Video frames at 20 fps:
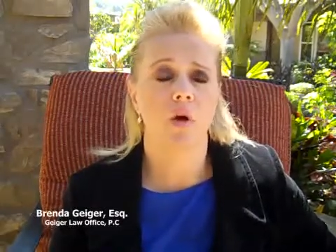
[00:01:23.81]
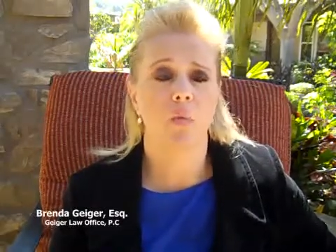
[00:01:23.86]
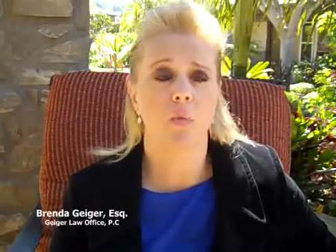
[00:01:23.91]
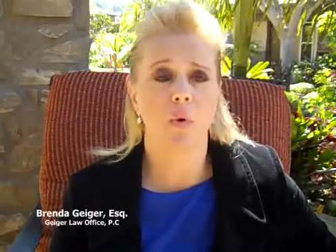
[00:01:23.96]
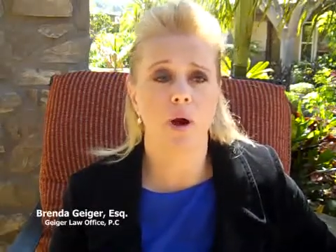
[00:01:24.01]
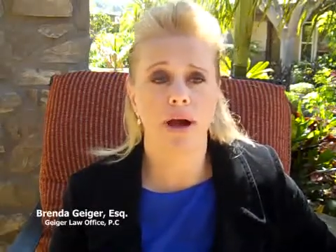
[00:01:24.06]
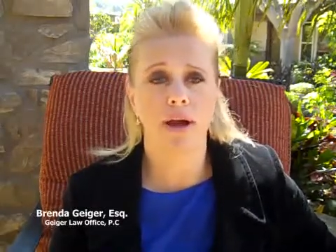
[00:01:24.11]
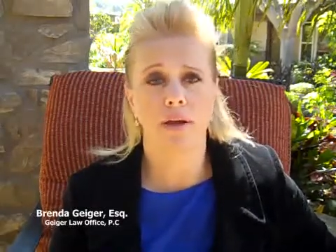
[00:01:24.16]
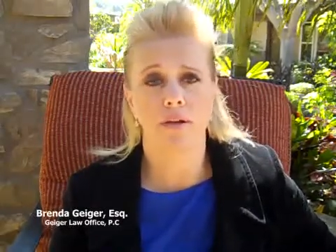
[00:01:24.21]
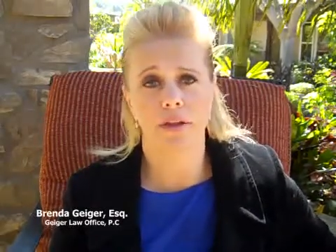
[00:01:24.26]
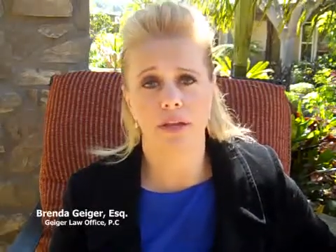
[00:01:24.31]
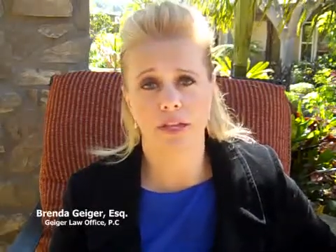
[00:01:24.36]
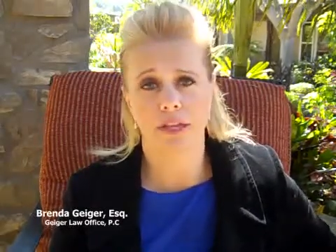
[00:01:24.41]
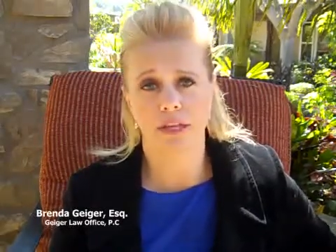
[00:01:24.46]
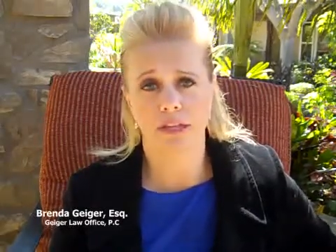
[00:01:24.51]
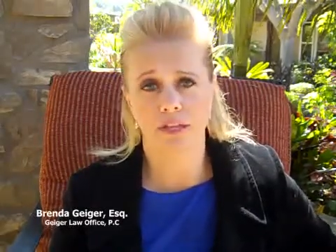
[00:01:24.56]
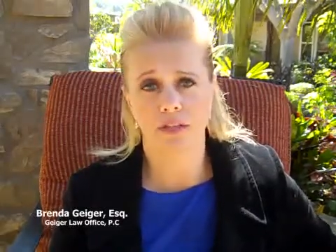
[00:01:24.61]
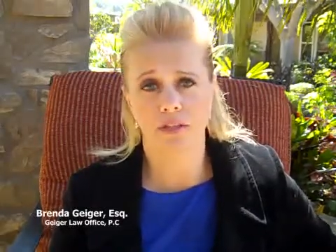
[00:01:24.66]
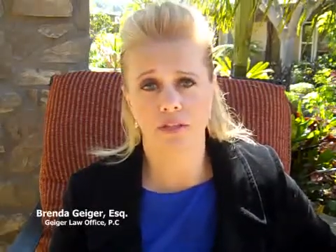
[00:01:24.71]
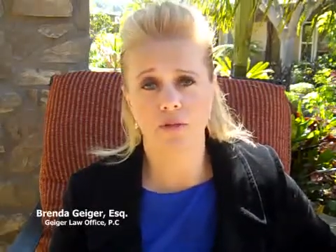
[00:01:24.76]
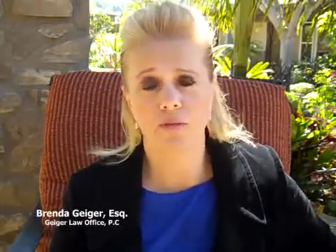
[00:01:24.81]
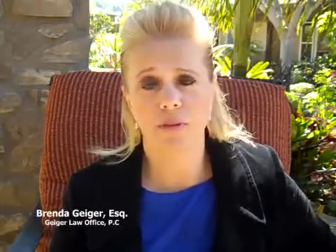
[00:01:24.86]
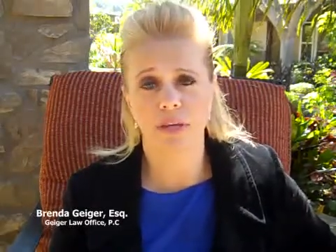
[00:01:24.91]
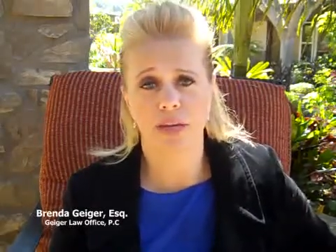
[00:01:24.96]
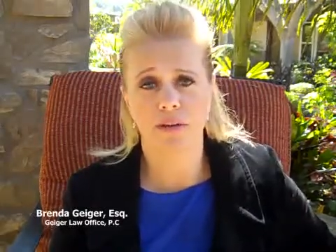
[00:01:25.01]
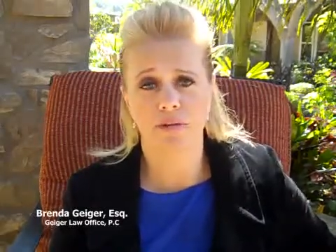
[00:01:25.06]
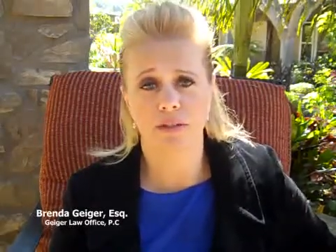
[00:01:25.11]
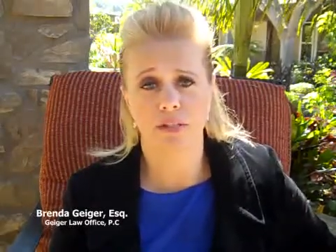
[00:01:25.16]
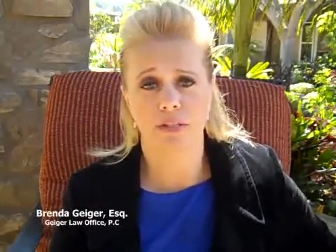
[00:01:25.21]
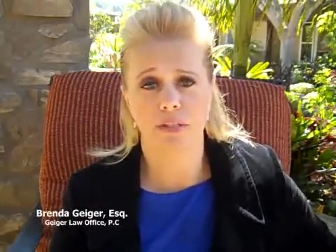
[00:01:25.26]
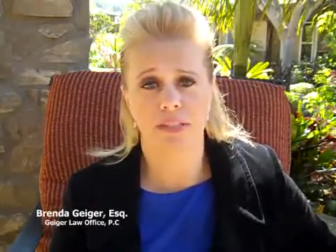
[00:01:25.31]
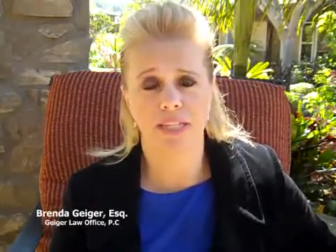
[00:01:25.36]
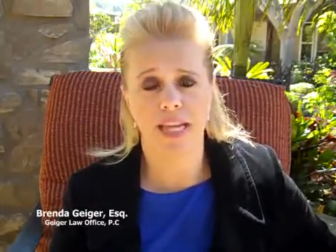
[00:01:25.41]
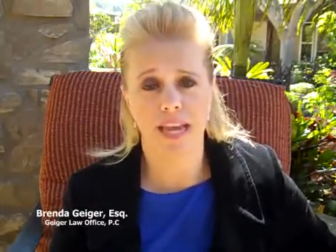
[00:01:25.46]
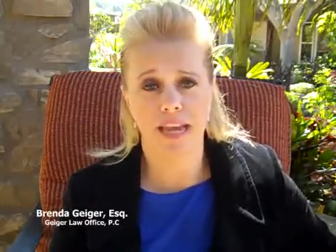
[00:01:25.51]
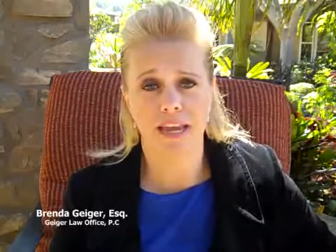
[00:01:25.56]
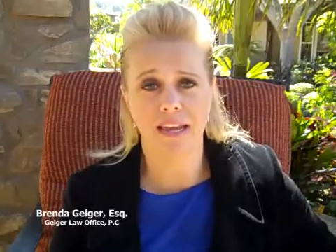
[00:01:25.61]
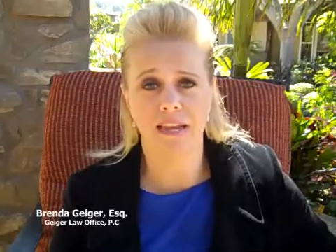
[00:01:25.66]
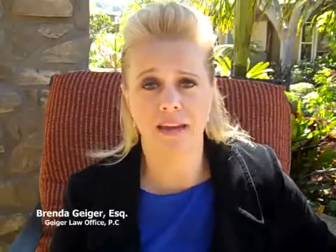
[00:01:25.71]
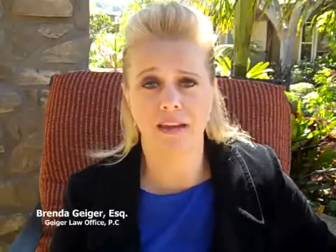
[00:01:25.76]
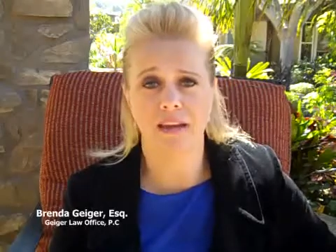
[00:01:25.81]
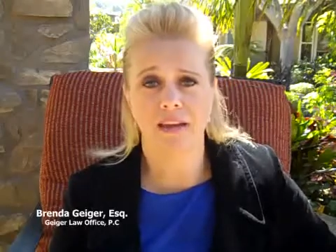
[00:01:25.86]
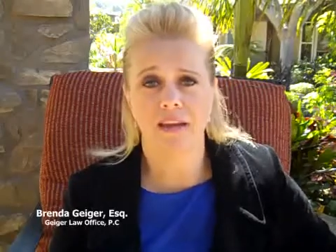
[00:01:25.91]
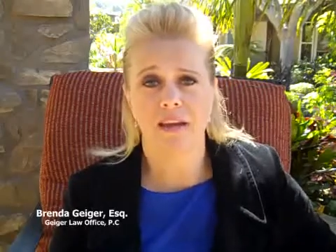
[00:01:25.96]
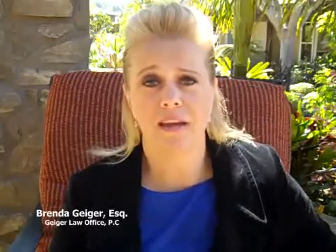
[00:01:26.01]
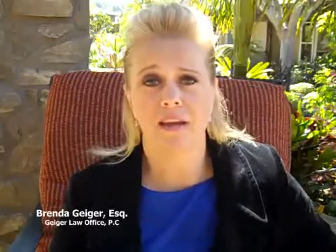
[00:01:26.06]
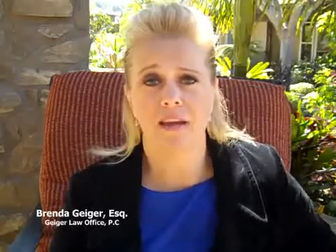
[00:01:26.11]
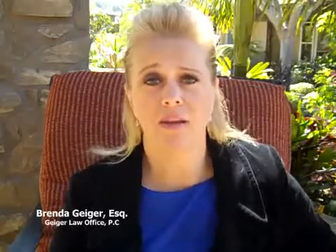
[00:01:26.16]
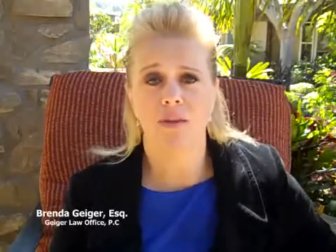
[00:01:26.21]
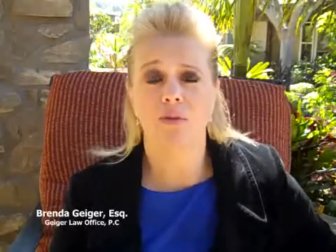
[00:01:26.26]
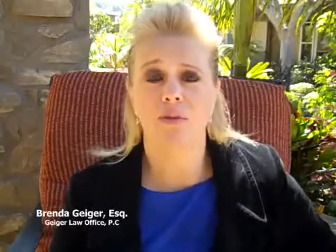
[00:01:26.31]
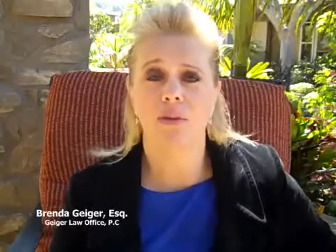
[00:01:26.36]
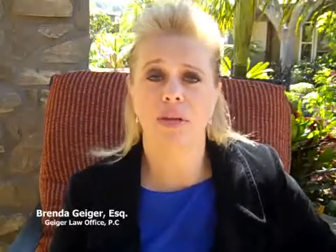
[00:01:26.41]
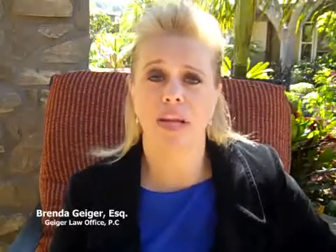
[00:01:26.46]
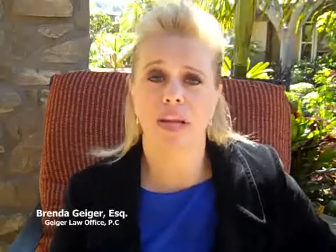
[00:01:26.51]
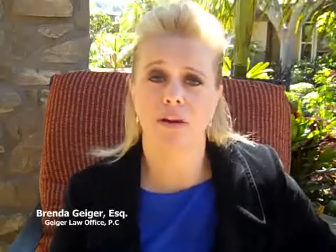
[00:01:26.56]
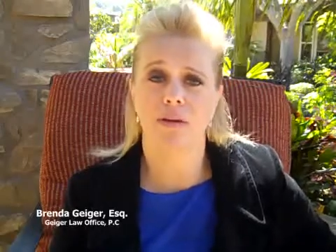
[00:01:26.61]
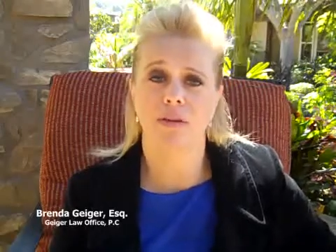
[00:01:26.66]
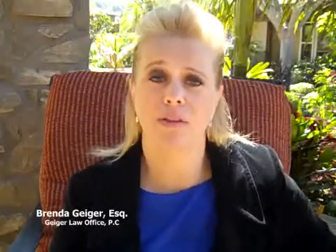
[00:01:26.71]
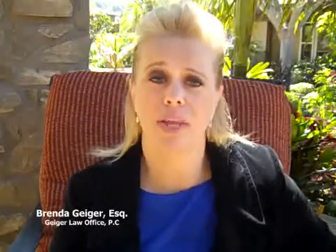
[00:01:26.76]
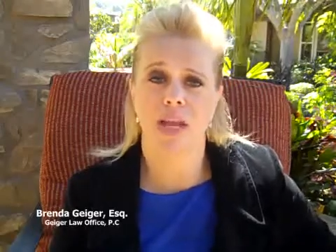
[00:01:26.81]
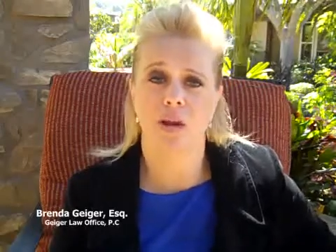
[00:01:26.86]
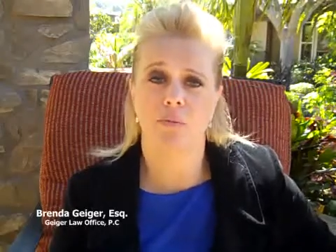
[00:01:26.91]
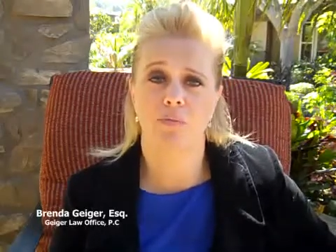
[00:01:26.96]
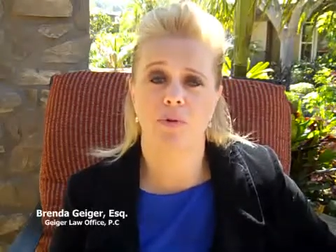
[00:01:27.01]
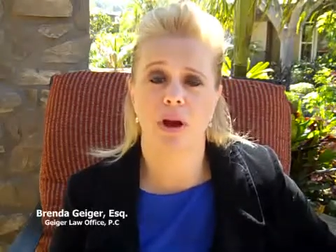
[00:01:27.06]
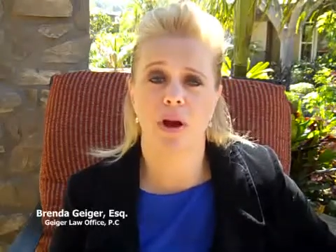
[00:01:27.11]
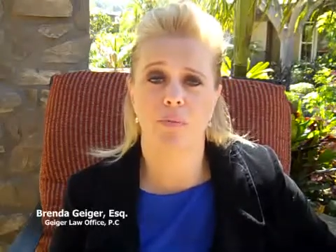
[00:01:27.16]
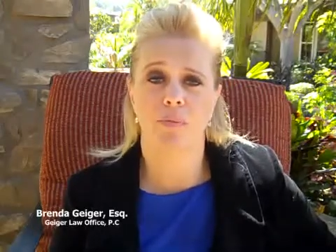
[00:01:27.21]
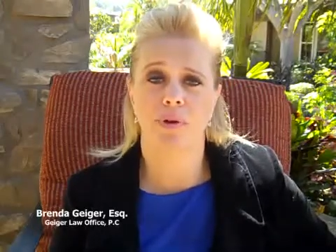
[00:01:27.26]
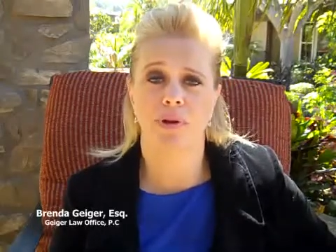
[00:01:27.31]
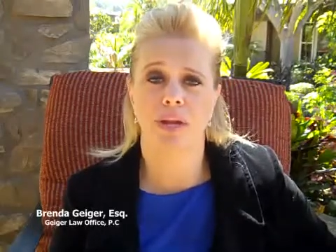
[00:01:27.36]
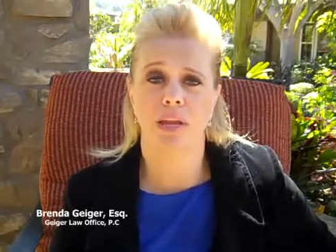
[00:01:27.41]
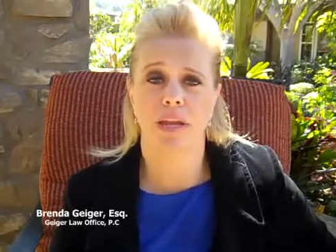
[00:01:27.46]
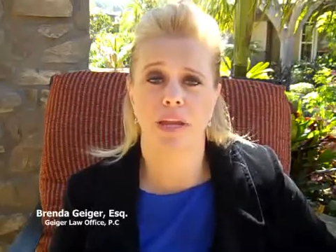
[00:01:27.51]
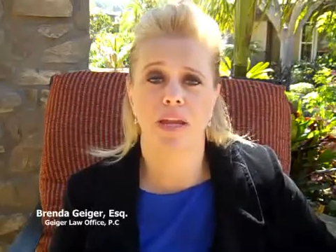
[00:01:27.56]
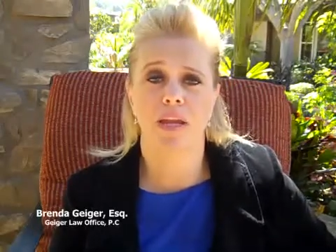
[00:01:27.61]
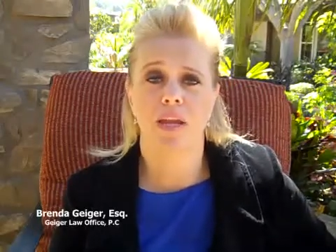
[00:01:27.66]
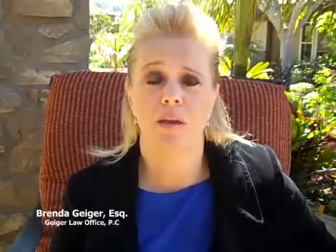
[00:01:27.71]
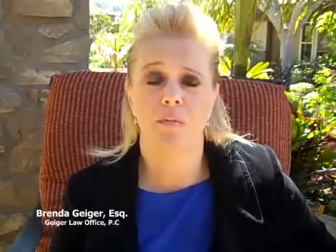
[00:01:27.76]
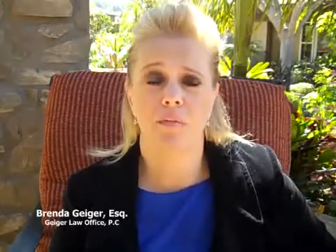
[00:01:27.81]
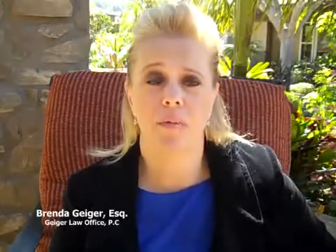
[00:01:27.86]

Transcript: While in 2010, you'll inherit that property